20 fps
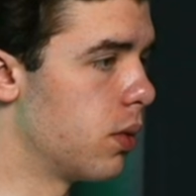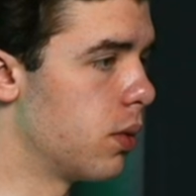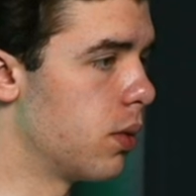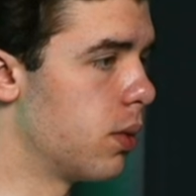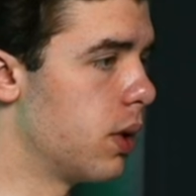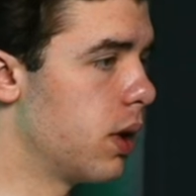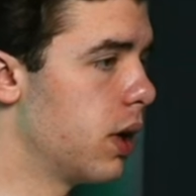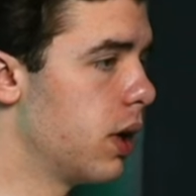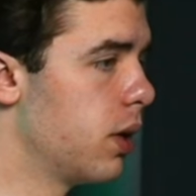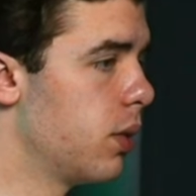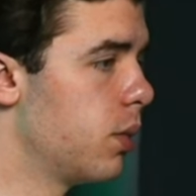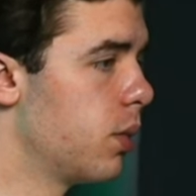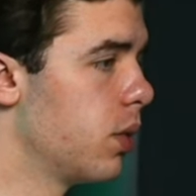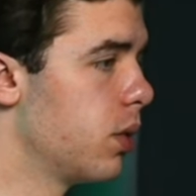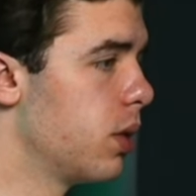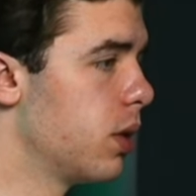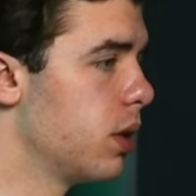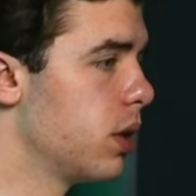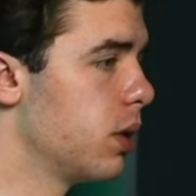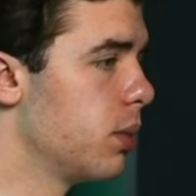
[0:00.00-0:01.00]
Why
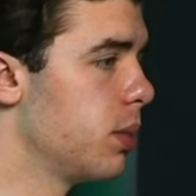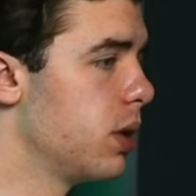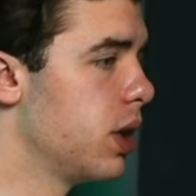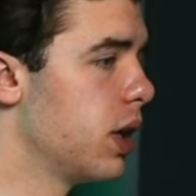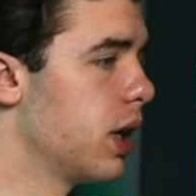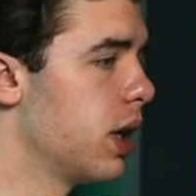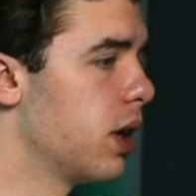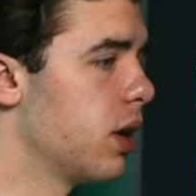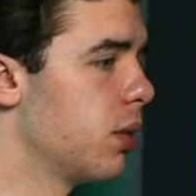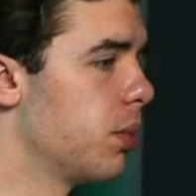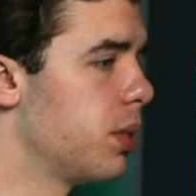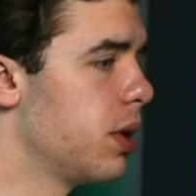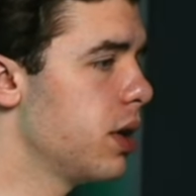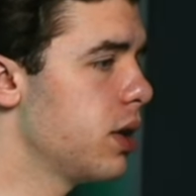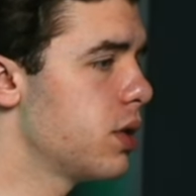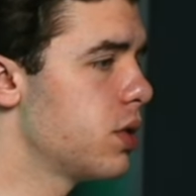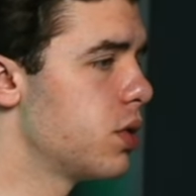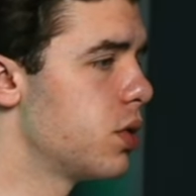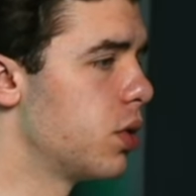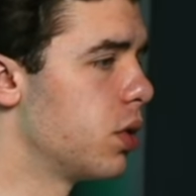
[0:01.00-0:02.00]
won't it let me add a
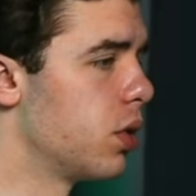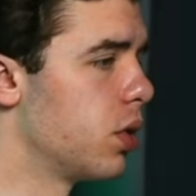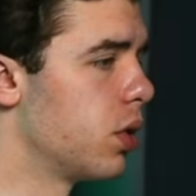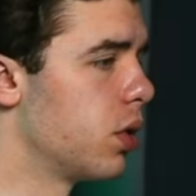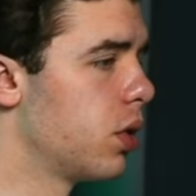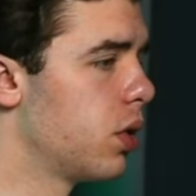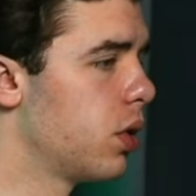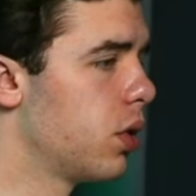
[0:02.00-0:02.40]
picture?